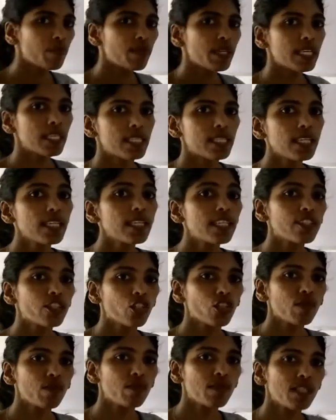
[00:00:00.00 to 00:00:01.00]
pencil, it
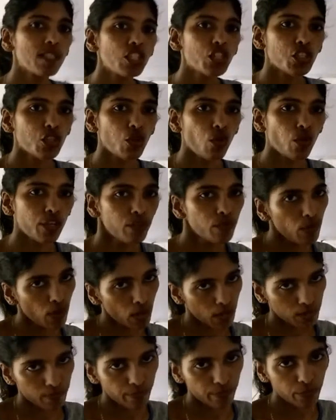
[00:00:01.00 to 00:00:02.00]
should be a shorter
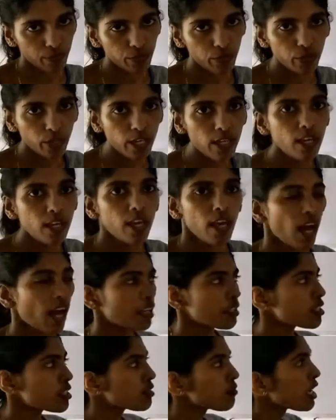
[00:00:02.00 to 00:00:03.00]
one. Okay,
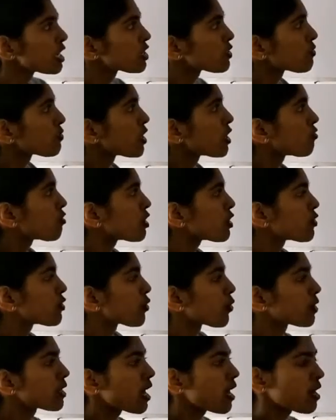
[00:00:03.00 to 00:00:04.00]
otherwise when we
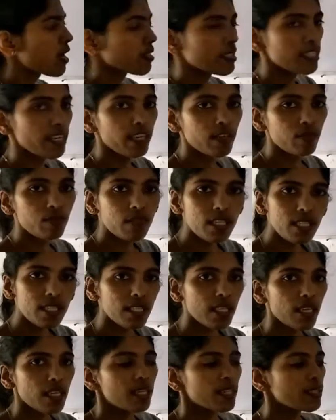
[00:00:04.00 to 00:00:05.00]
draw the arc
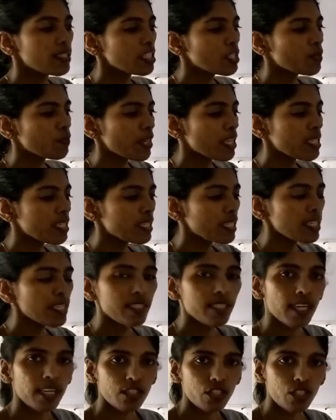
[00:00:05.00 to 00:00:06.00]
segments, this pencil
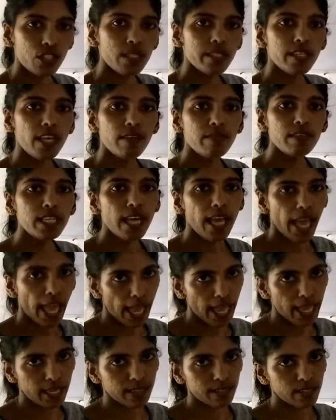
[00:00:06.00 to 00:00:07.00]
touches our
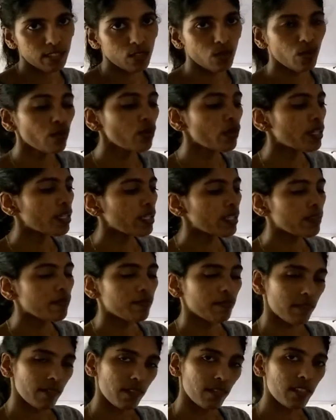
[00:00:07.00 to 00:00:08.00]
hand. So
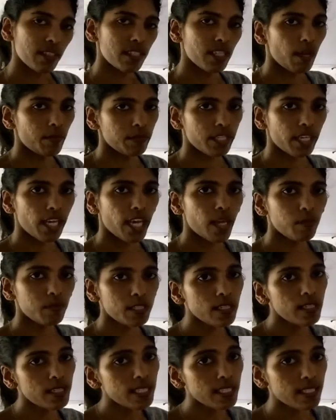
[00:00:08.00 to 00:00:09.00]
sometimes
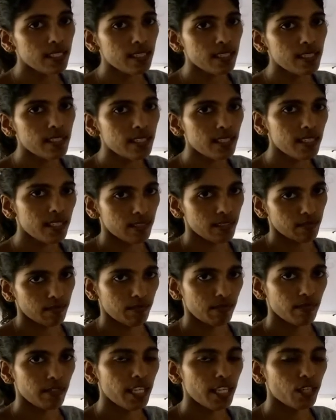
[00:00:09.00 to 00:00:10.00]
the distances
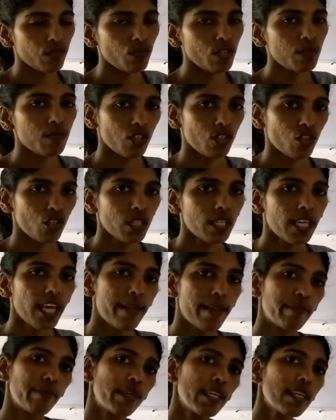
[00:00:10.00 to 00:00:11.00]
that we measure
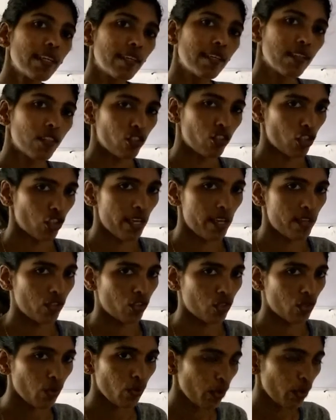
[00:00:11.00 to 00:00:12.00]
can be
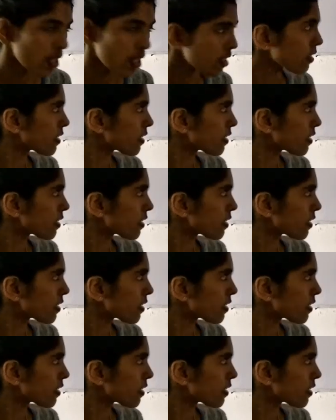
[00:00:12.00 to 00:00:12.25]
changed. Okay,